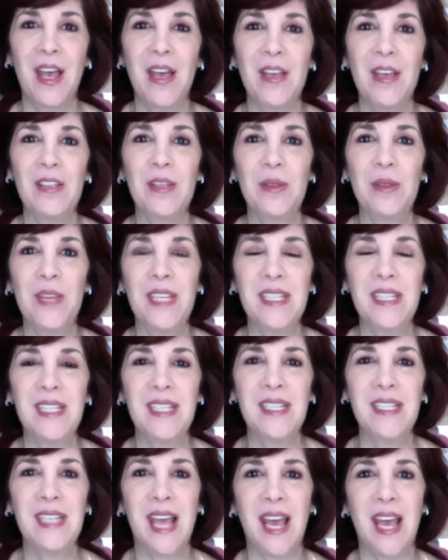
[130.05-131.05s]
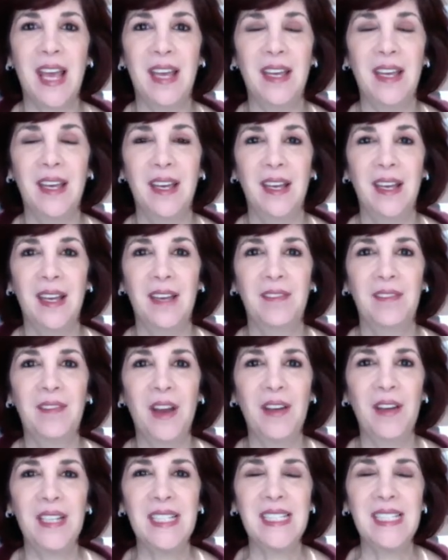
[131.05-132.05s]
So this is a
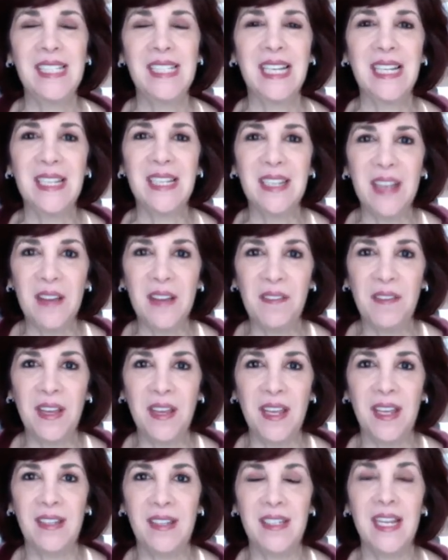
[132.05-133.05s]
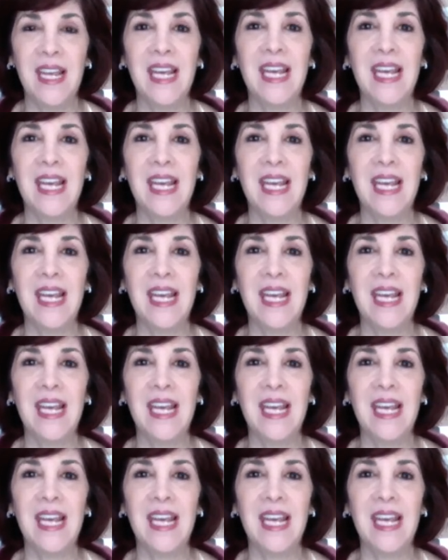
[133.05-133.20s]
very significant